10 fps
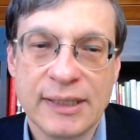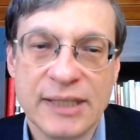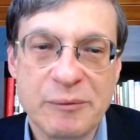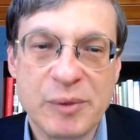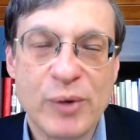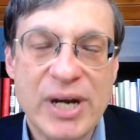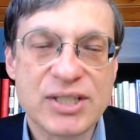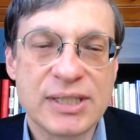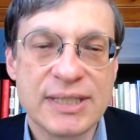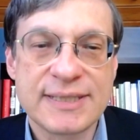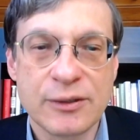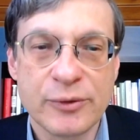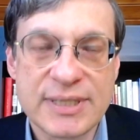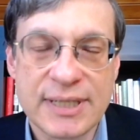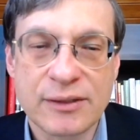Enlightenment rationalist
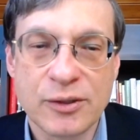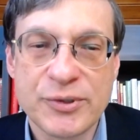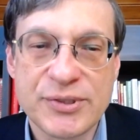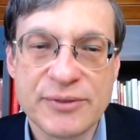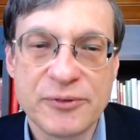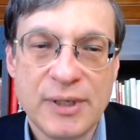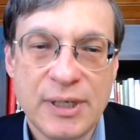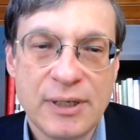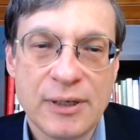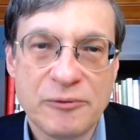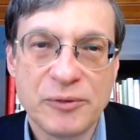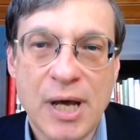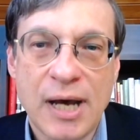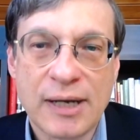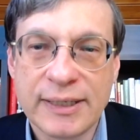theories like those of
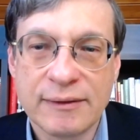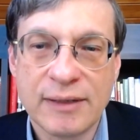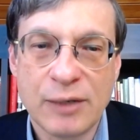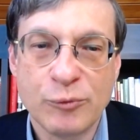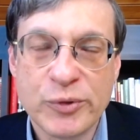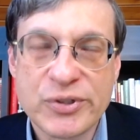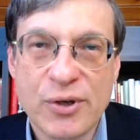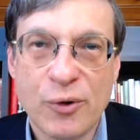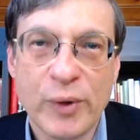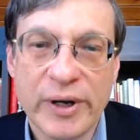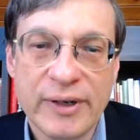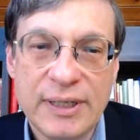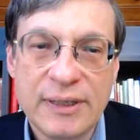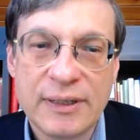Locke and Rousseau, where,